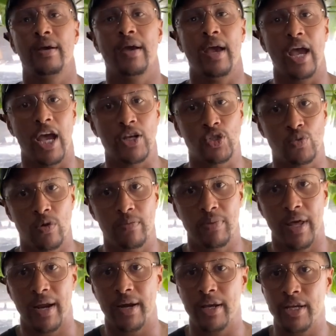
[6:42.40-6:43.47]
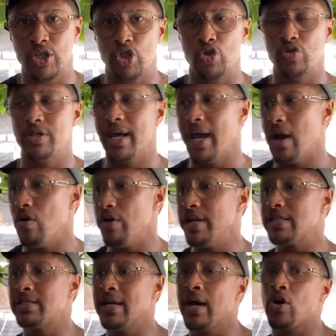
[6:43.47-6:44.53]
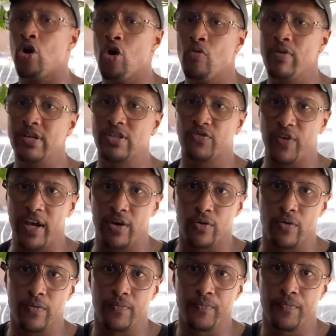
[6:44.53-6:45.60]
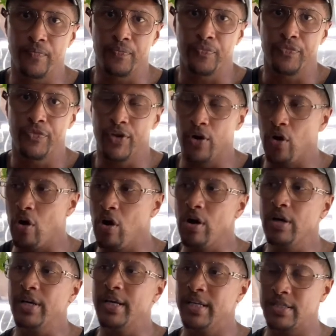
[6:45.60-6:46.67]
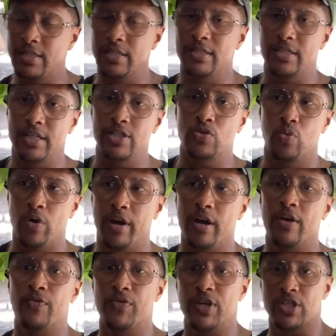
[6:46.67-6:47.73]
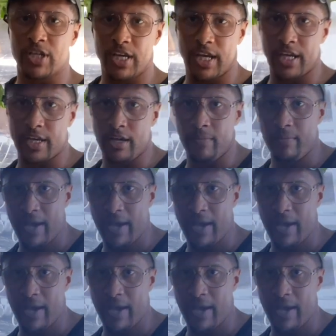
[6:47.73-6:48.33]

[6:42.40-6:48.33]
have swim bladder issues. Now, it's not always fatal. There are instances where a fish can come